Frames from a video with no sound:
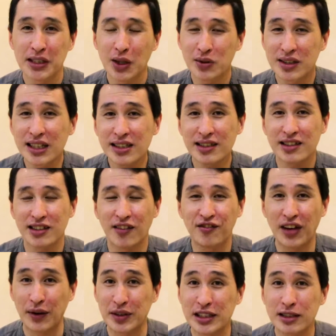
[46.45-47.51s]
Now this is a
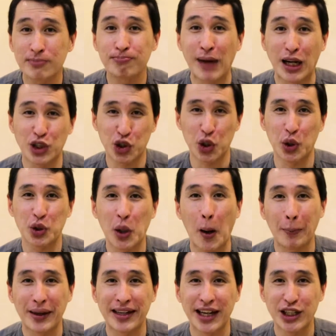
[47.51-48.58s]
very special
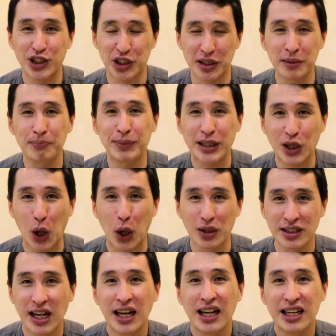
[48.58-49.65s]
combination because
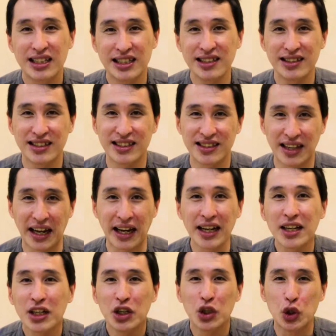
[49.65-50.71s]
this is
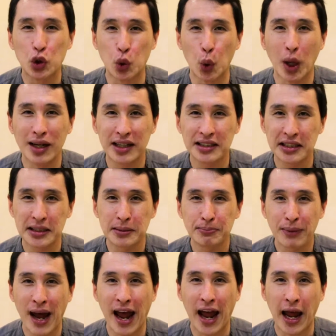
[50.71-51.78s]
a duality
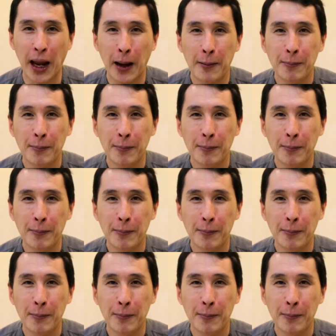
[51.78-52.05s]
pair.